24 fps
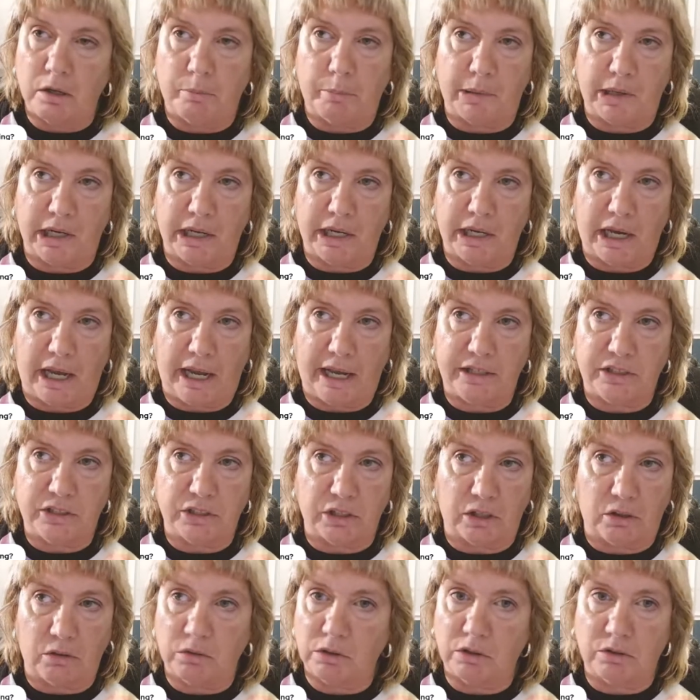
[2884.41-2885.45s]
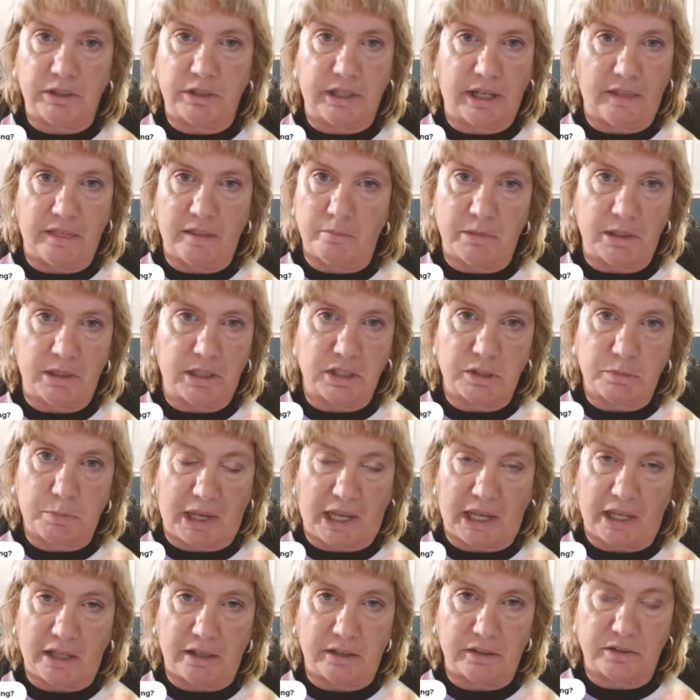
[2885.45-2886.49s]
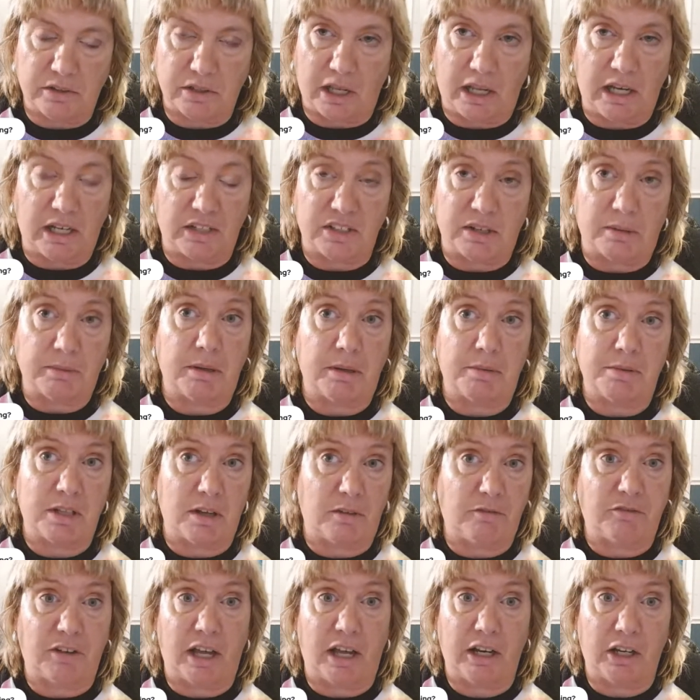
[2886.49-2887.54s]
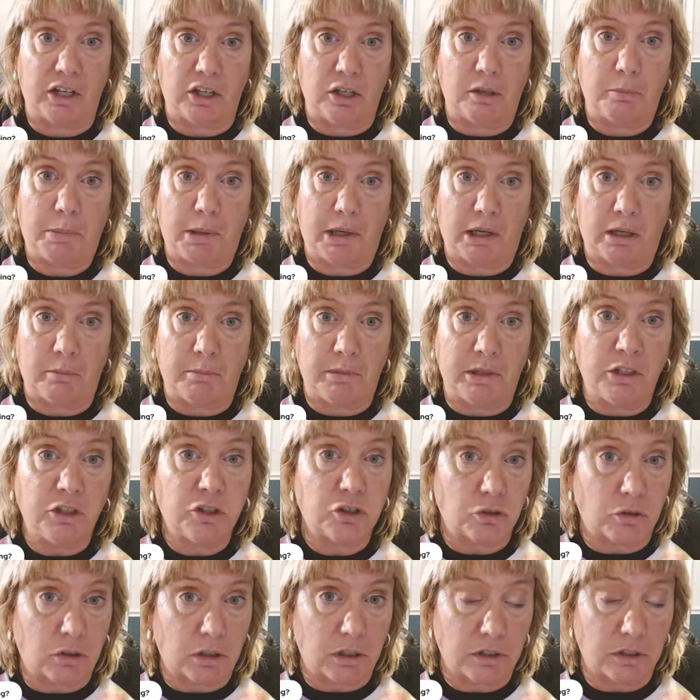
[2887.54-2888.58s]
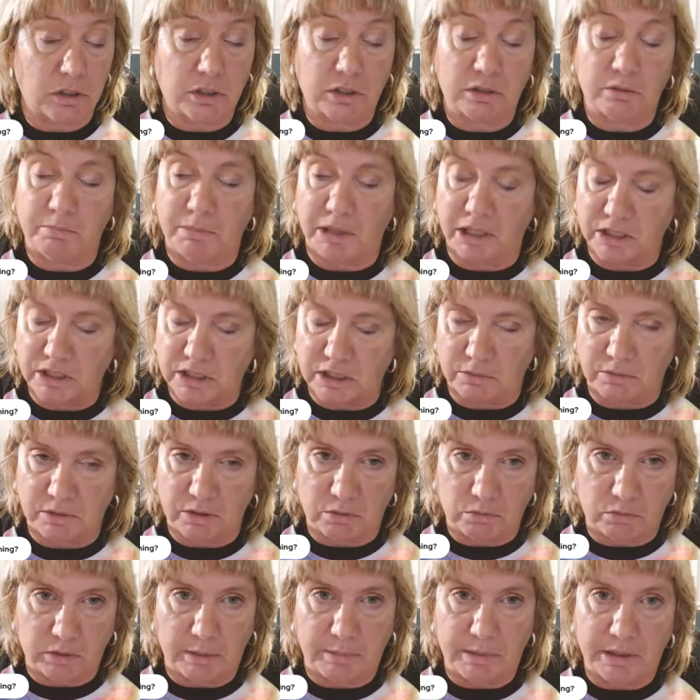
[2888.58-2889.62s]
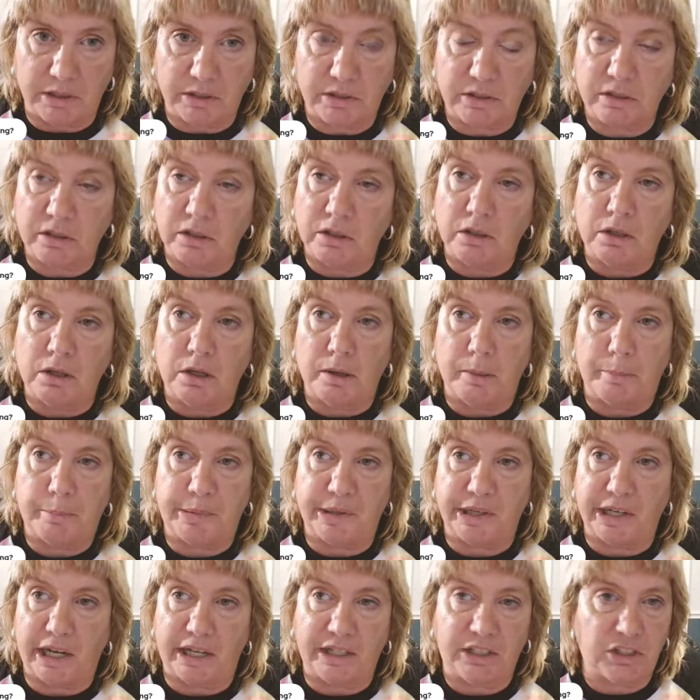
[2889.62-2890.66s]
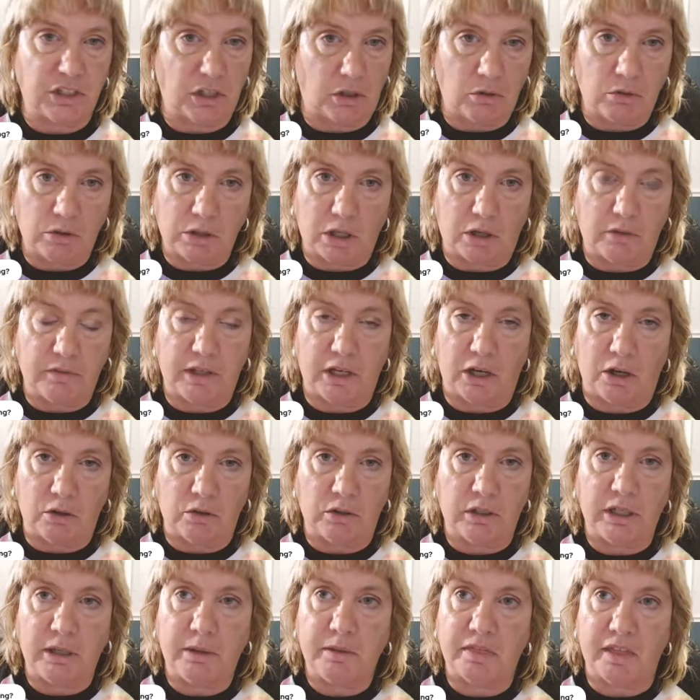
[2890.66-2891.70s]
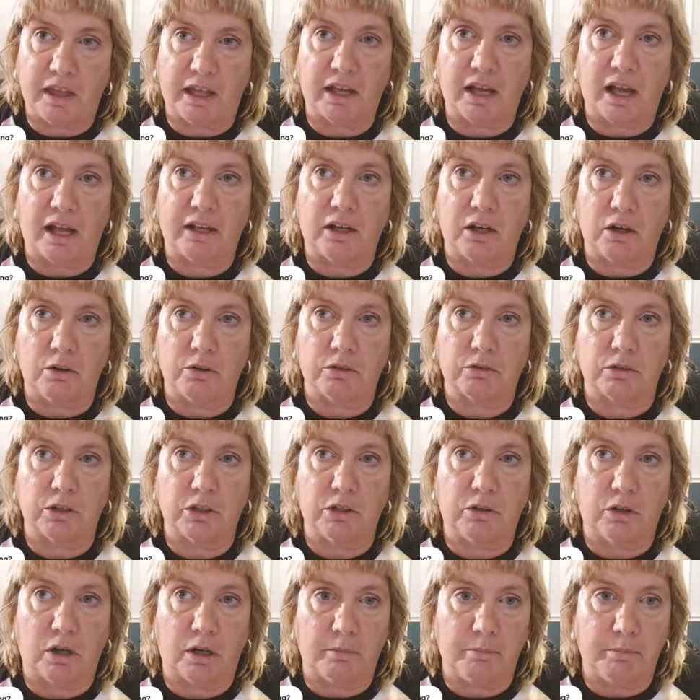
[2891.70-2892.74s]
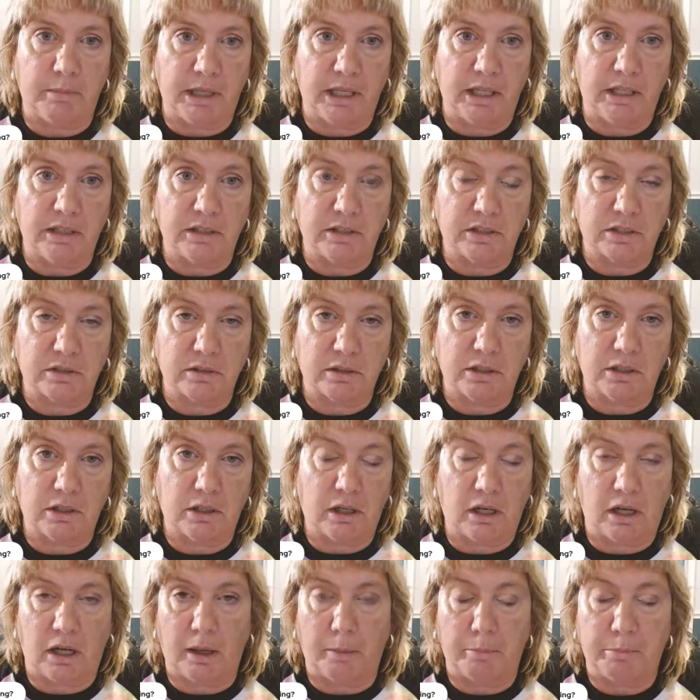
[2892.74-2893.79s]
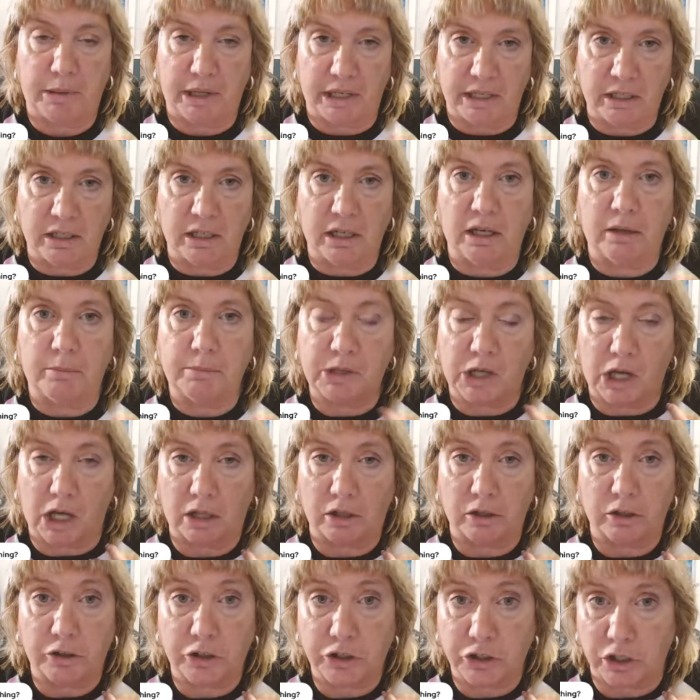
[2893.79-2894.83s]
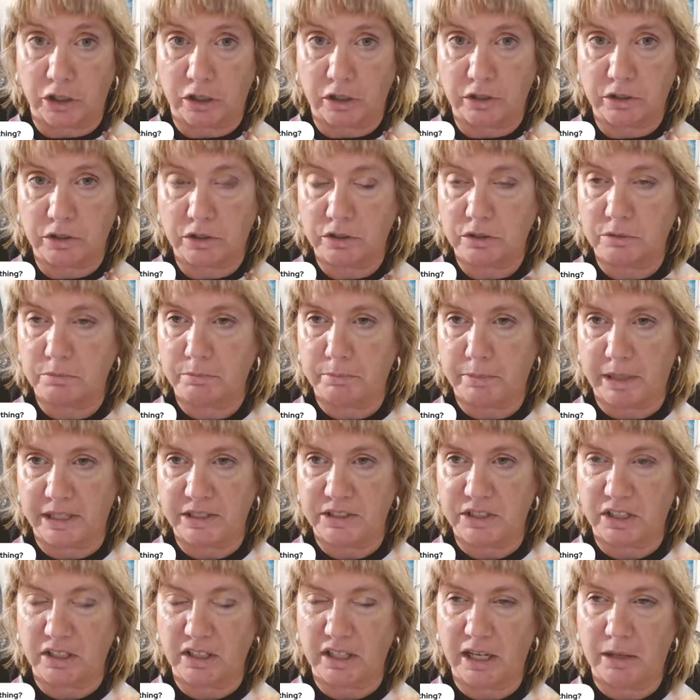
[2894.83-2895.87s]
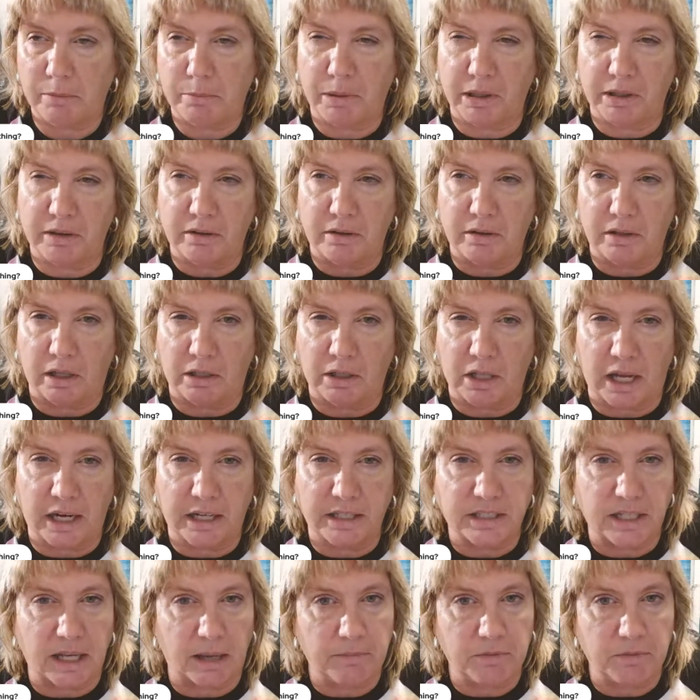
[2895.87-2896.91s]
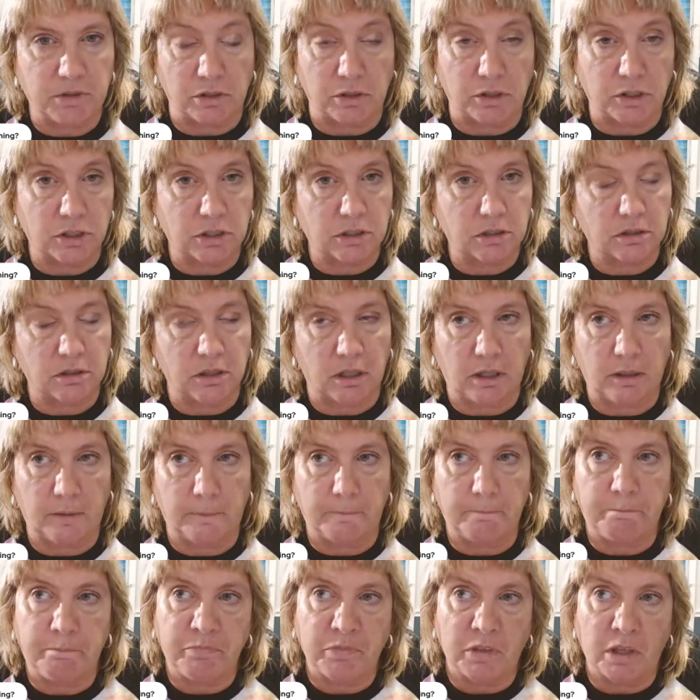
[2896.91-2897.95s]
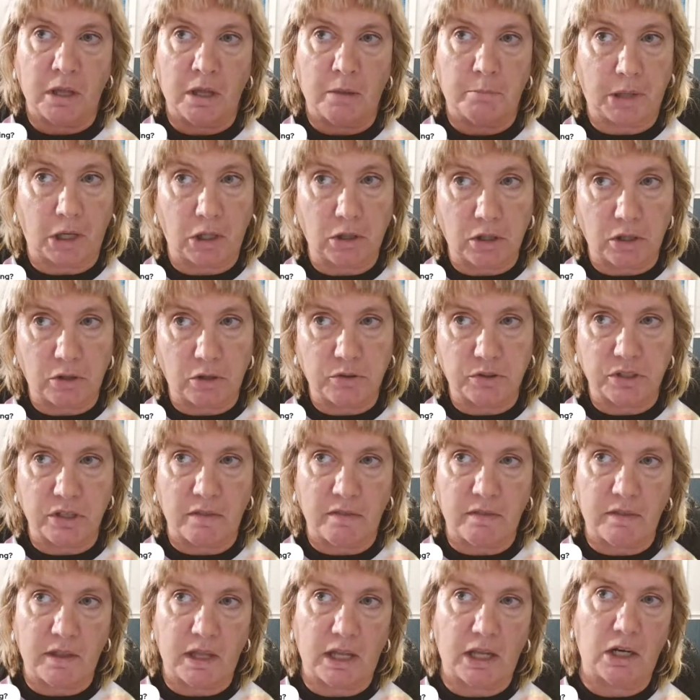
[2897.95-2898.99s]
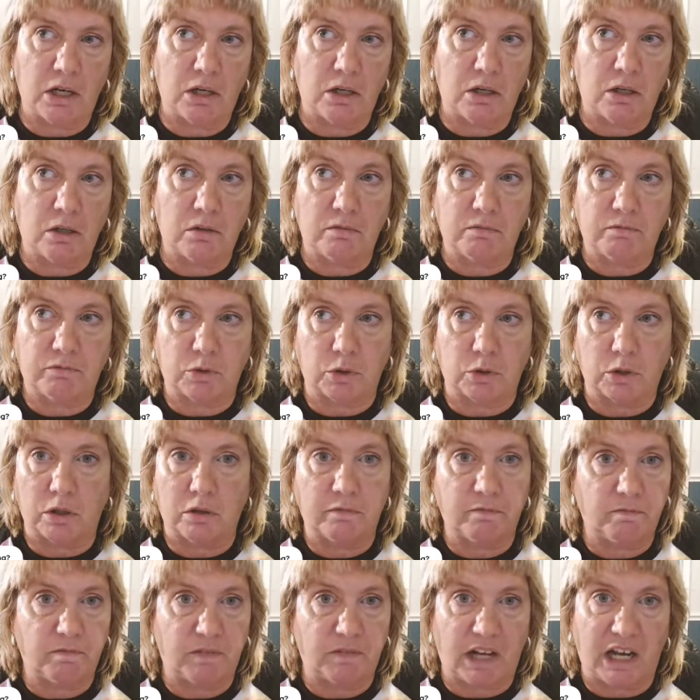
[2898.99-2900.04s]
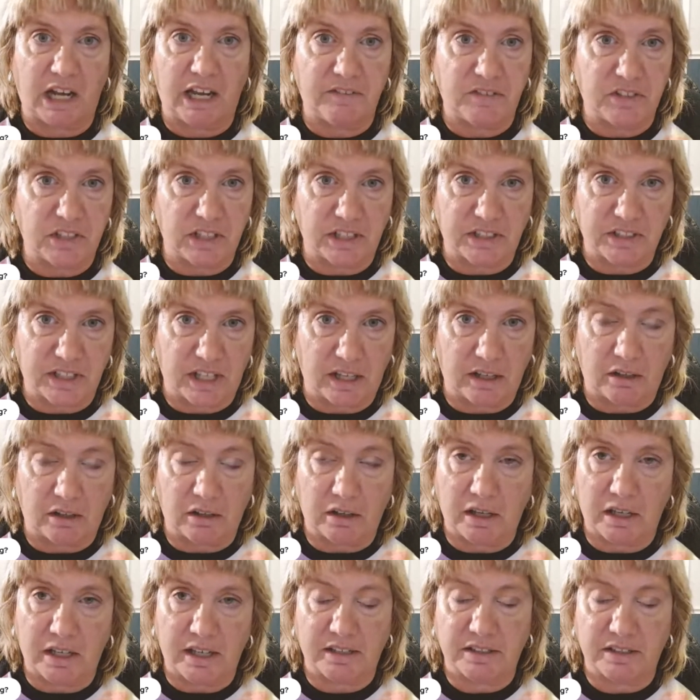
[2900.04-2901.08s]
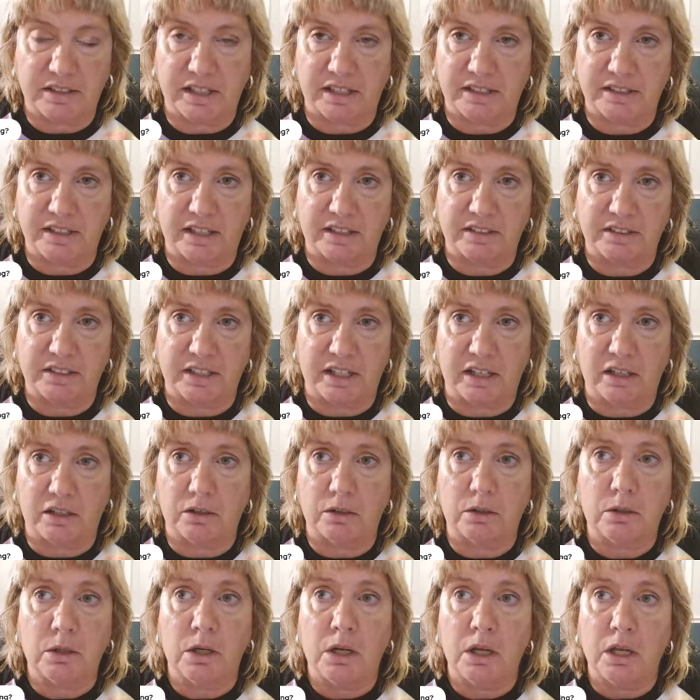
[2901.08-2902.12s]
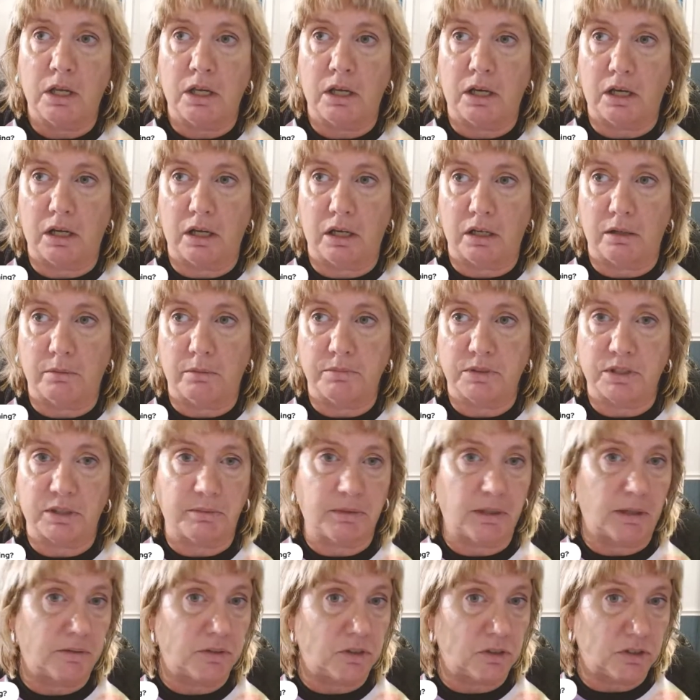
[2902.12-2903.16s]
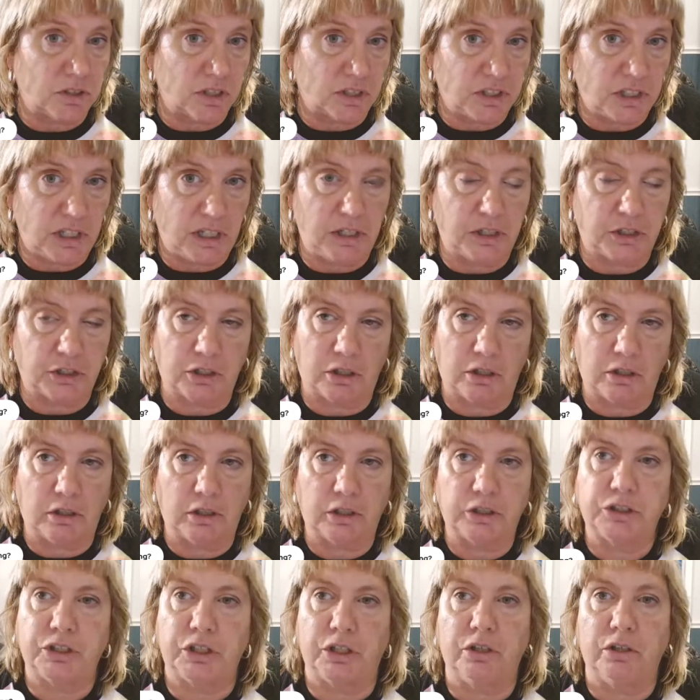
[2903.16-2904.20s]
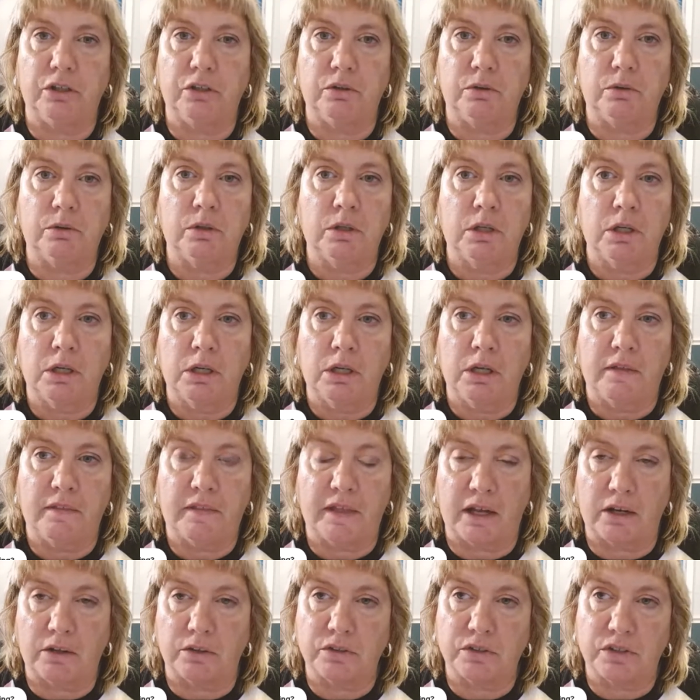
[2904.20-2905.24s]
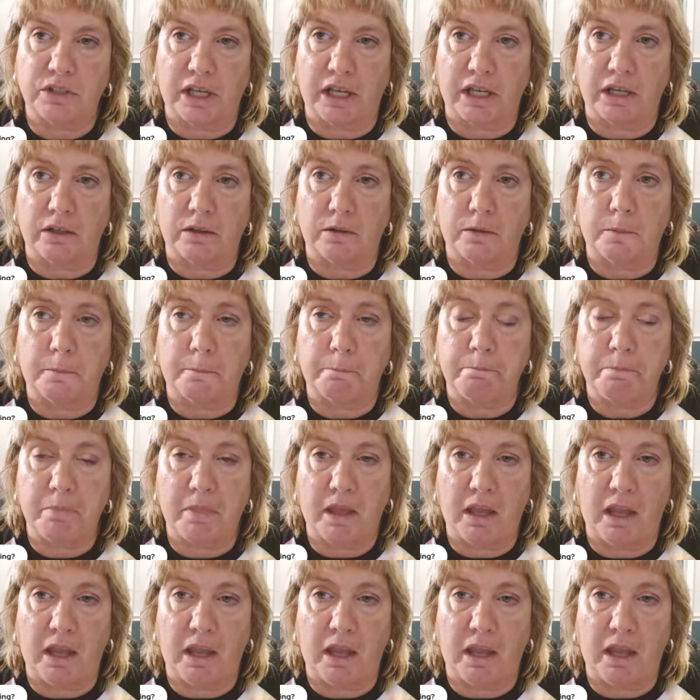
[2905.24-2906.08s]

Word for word: But I don't go down the men's pants. And sometimes I'll find a good pair of men's shorts mixed in with women's. But I don't go. The only thing I go through are men's uh, button-up collared shirts, basically. But a lot of times there's um, polos in there for five, six X L. Um, sometimes there's a T-shirt or two that'll sell.